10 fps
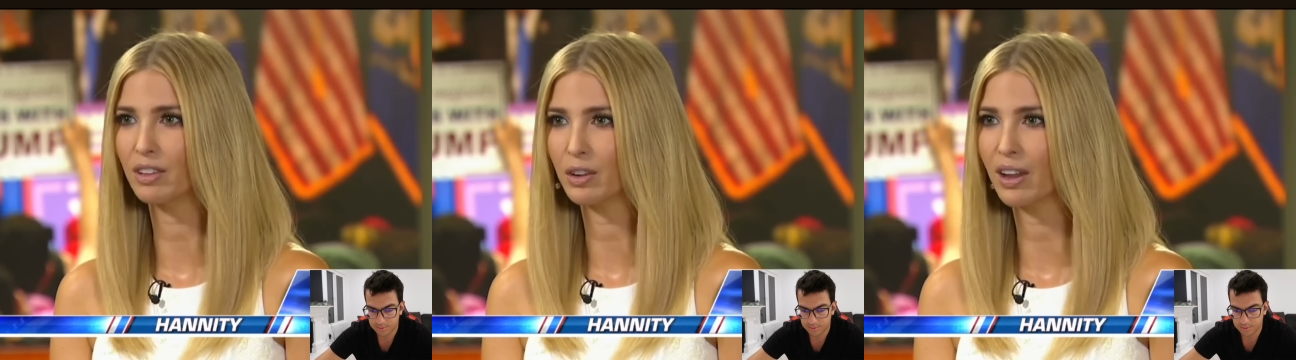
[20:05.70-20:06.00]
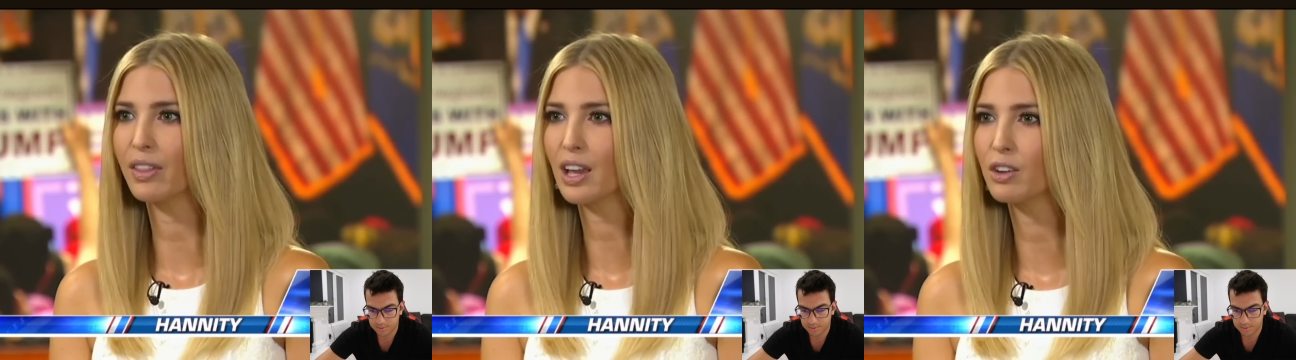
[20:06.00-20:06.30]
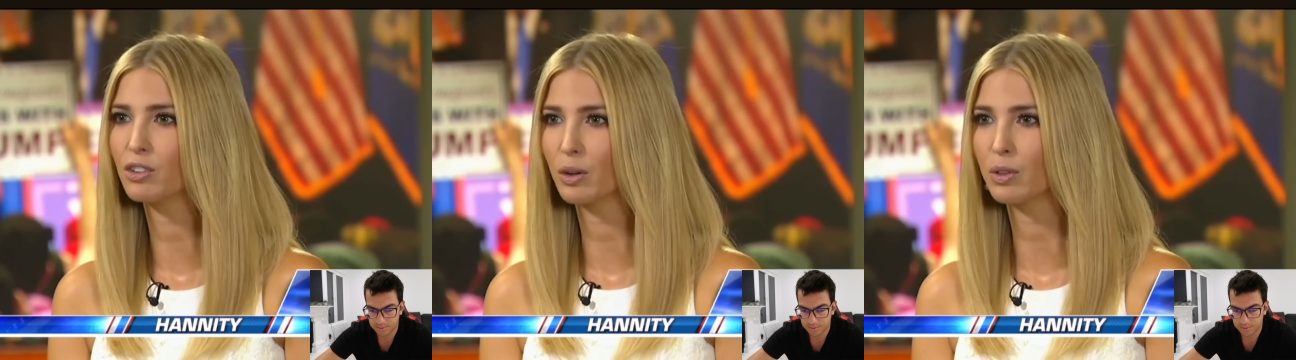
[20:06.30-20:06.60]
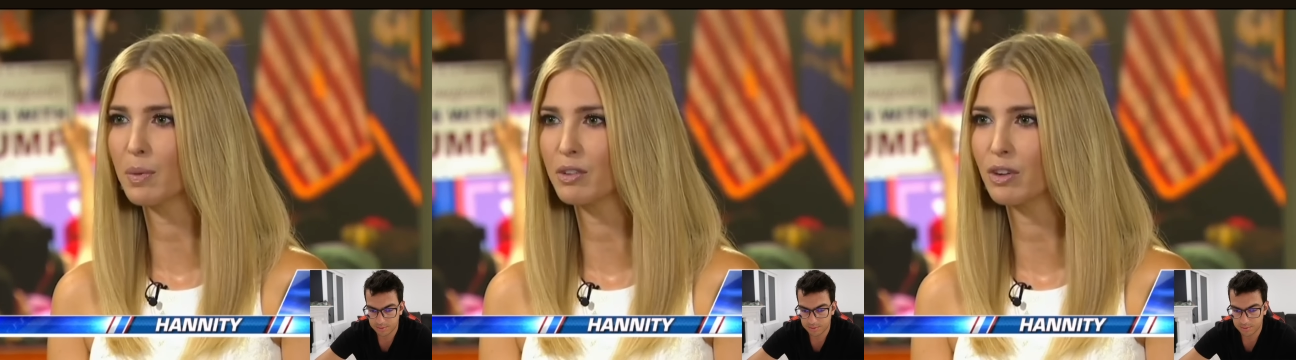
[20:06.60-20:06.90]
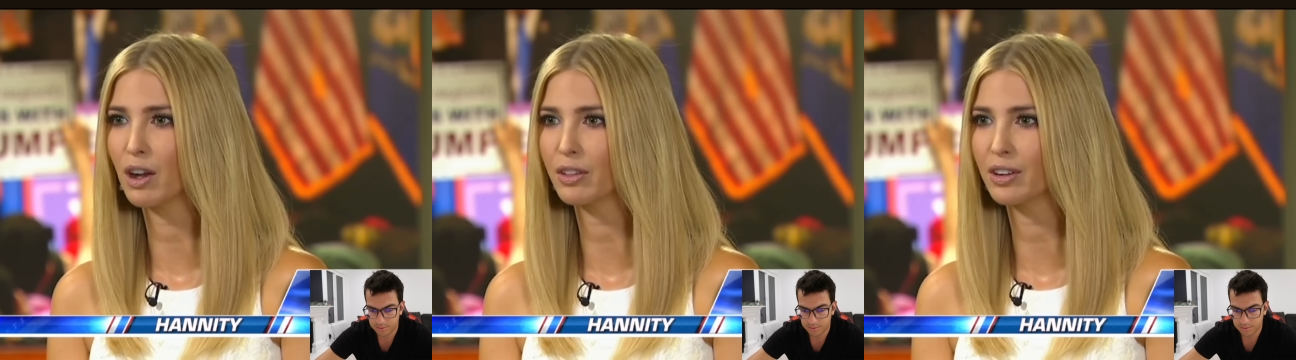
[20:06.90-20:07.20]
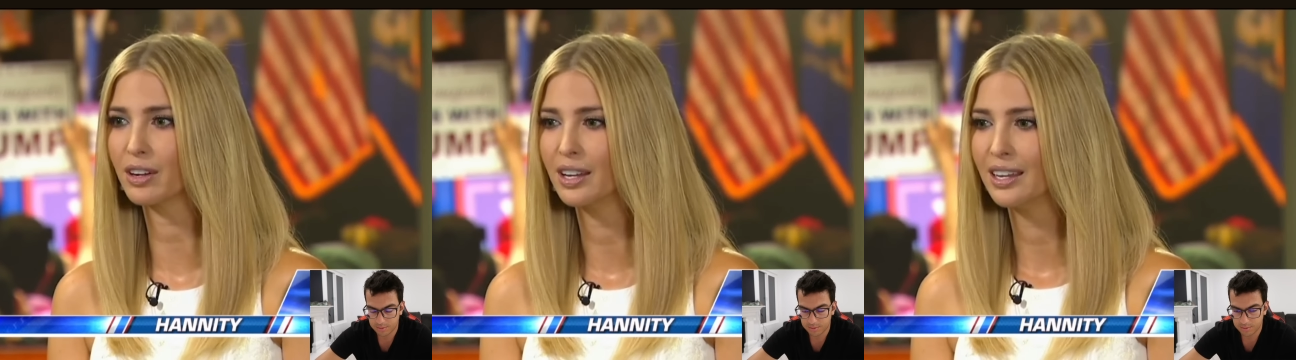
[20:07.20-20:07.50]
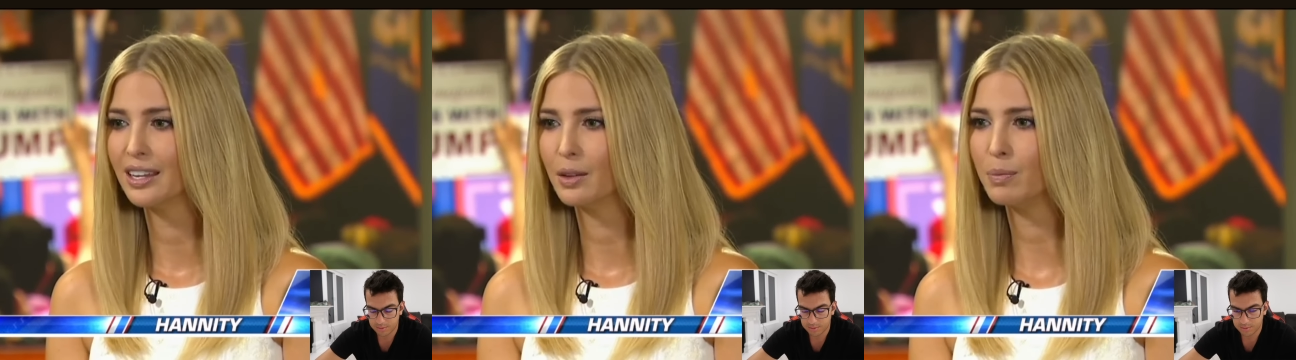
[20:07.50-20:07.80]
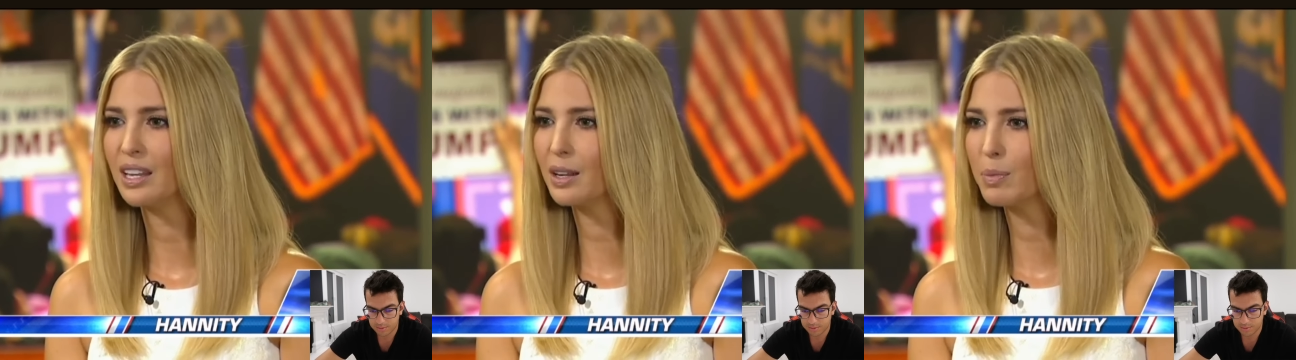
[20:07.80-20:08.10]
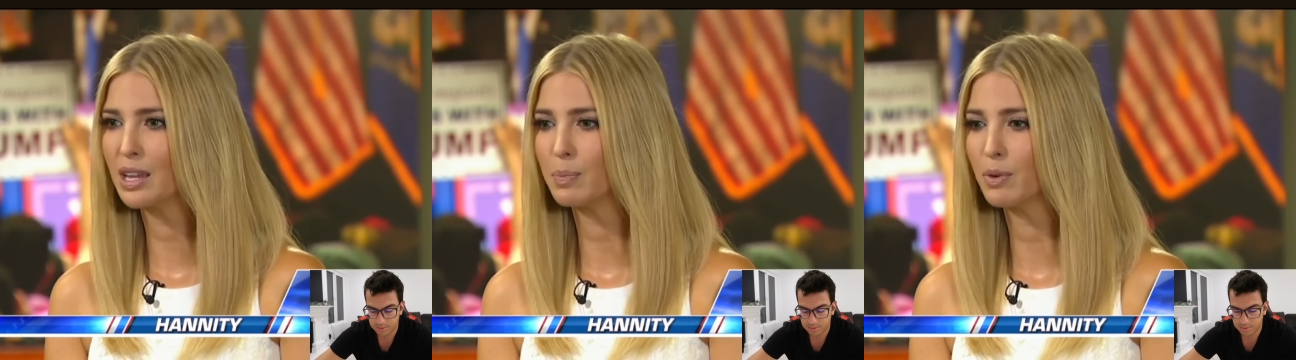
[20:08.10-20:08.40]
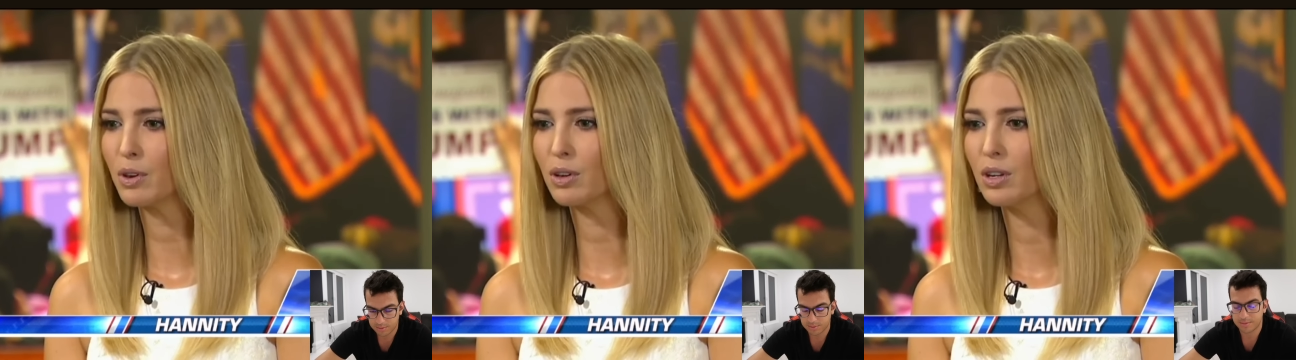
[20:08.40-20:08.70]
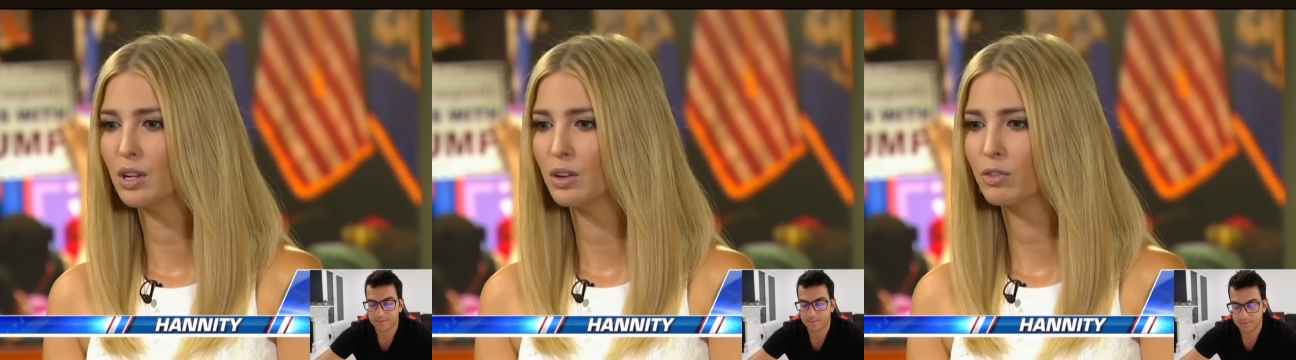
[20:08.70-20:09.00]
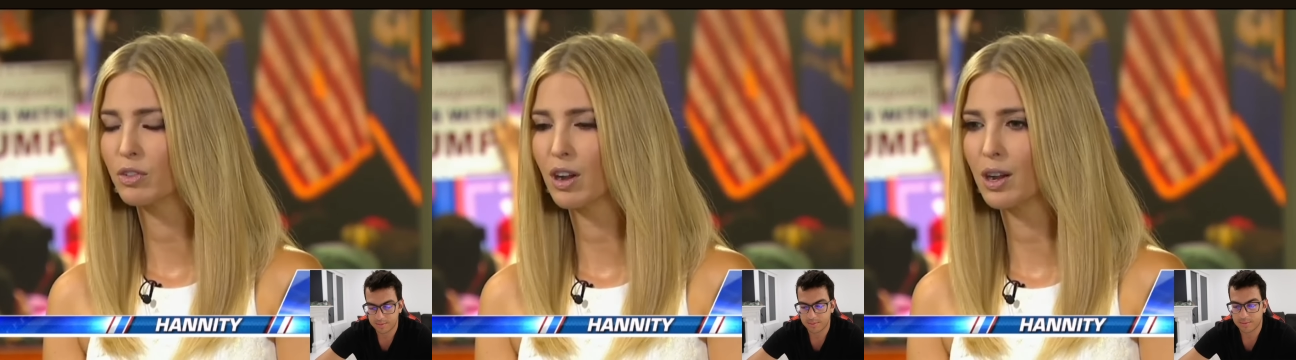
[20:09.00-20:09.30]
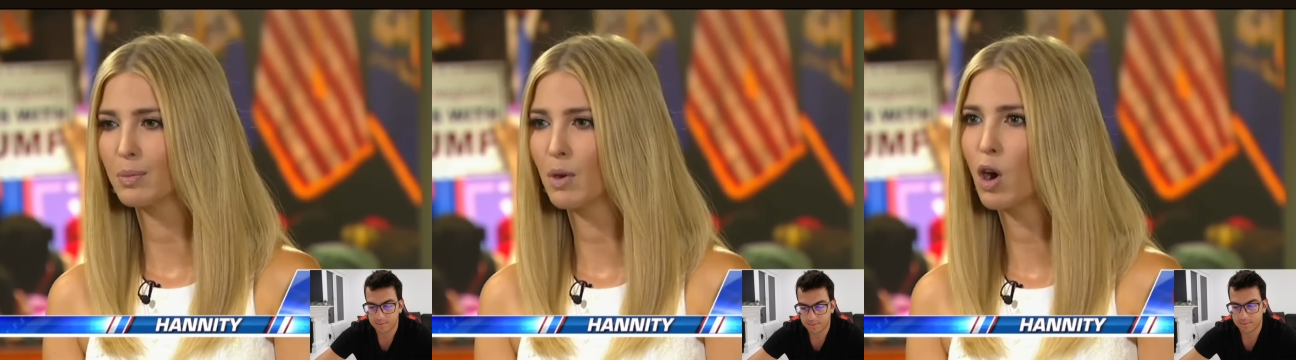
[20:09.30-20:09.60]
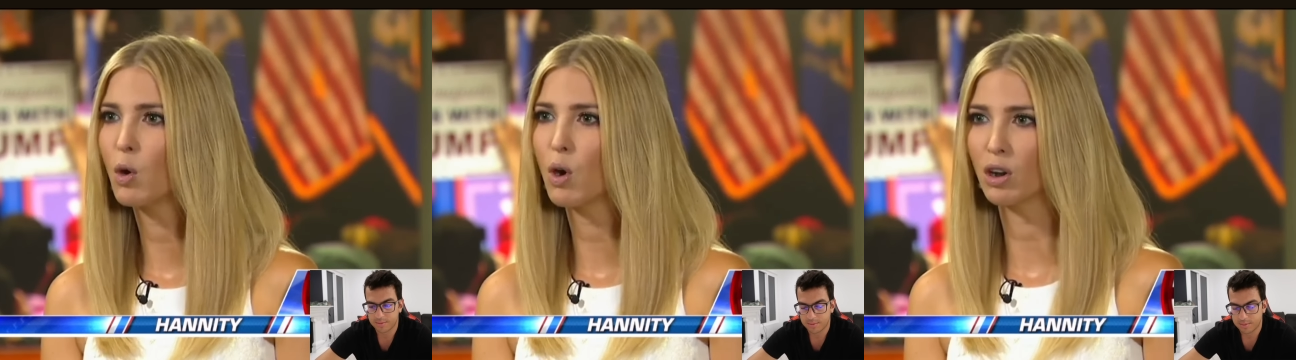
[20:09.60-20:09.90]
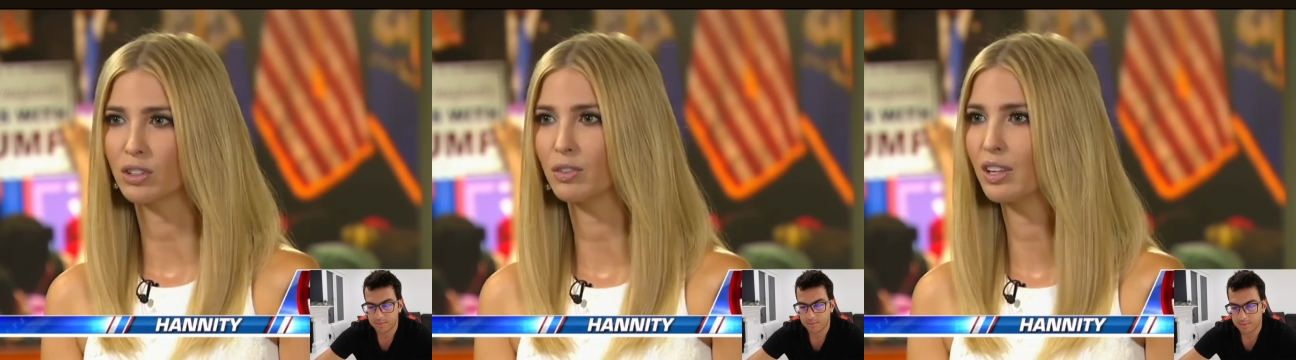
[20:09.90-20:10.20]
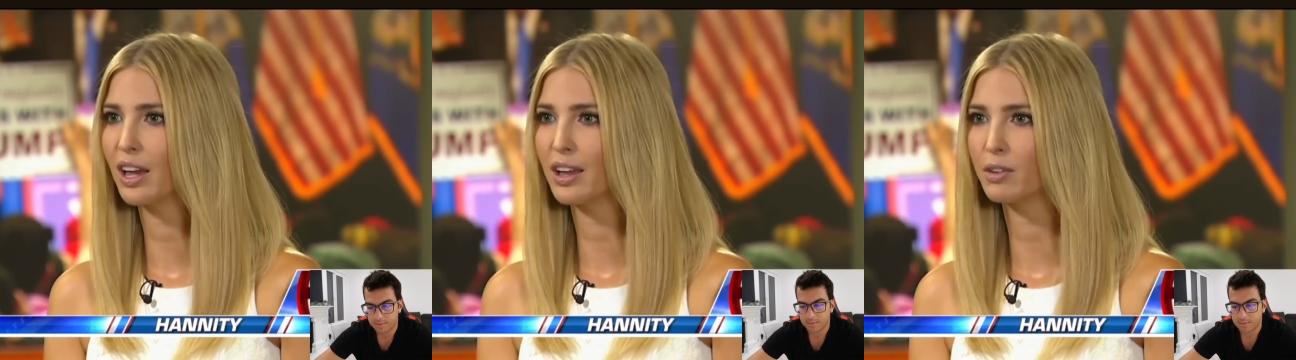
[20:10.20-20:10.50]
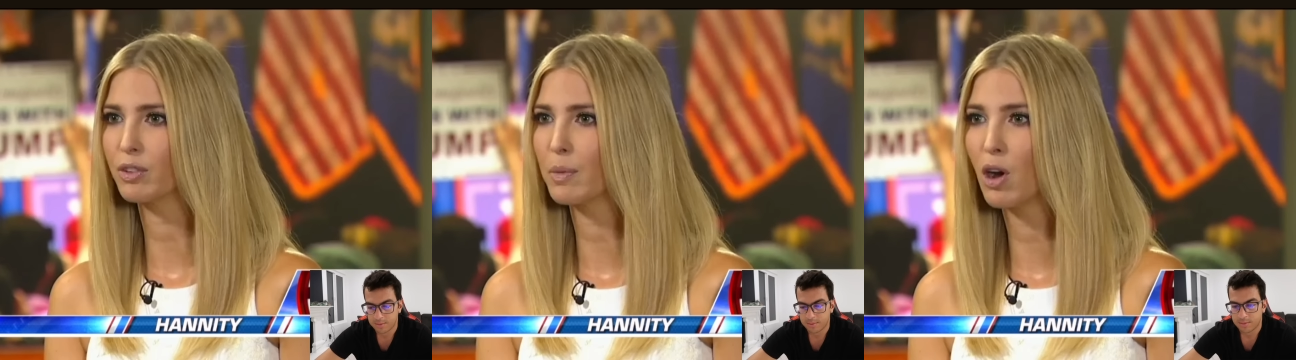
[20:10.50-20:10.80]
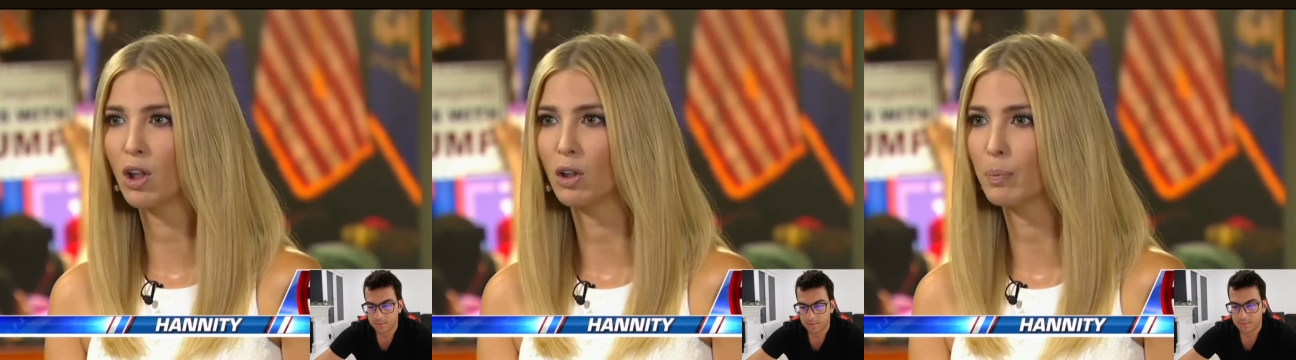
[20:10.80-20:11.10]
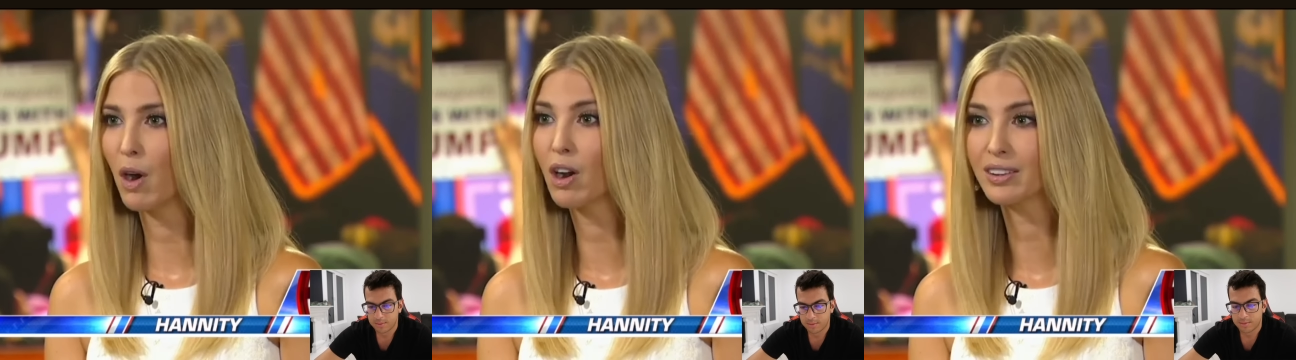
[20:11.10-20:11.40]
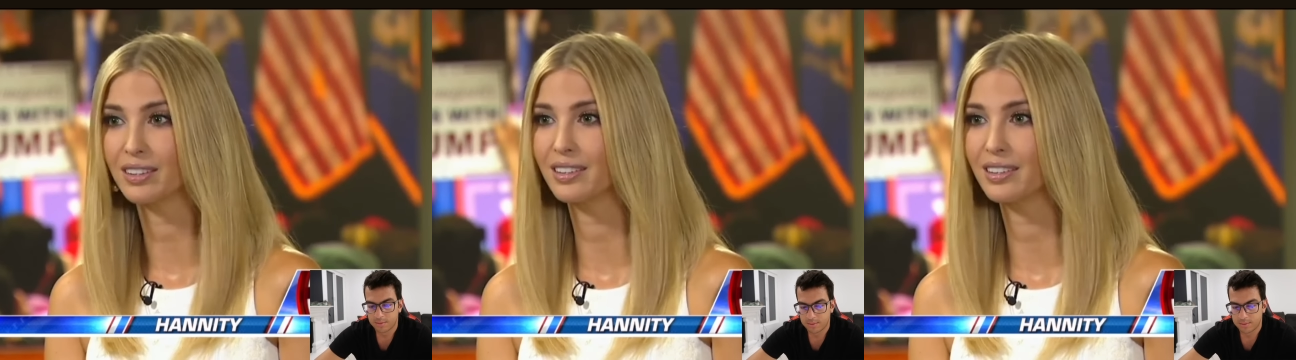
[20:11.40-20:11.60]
Speaker 1: around the country with my father, meeting people from all walks of life, from all parts